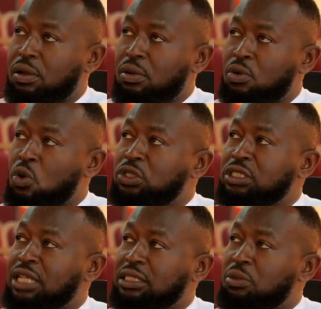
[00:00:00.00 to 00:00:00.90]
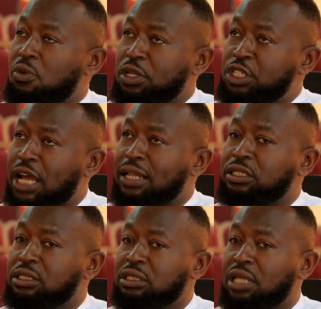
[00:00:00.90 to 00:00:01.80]
noticed that some of the
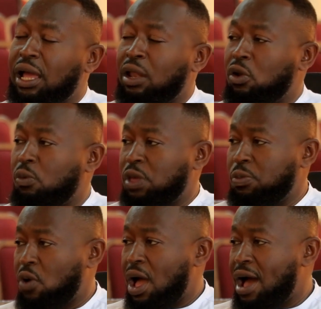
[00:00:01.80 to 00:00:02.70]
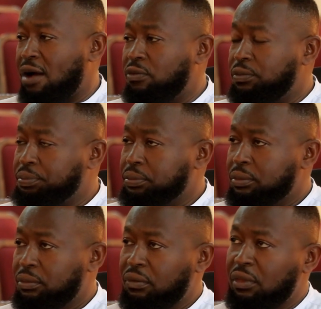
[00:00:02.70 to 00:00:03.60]
challenges that a lot of people have
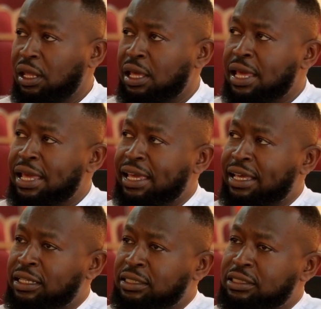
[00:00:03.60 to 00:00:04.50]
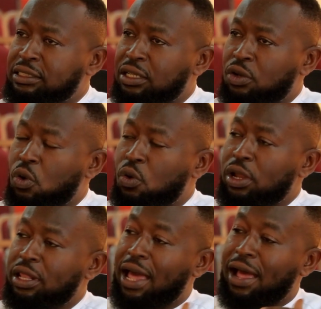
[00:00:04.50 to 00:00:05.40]
is
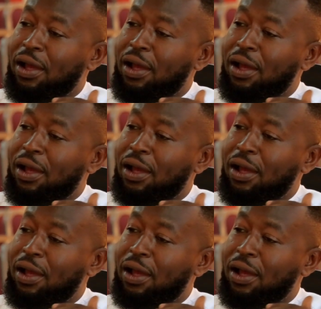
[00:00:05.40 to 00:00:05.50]
knowing that